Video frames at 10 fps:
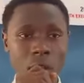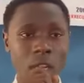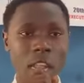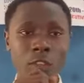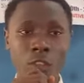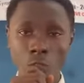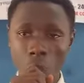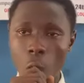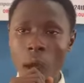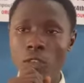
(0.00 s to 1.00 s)
Let
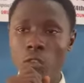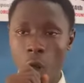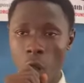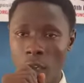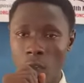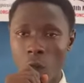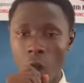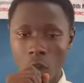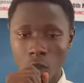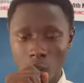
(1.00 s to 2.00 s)
no one
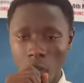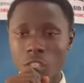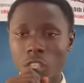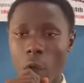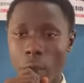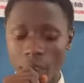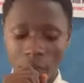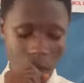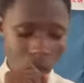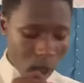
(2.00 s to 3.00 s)
drawn us away.